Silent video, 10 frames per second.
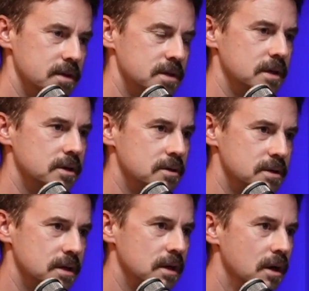
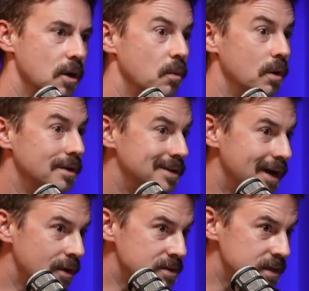seniors that want to
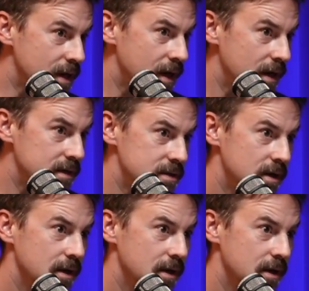downsize?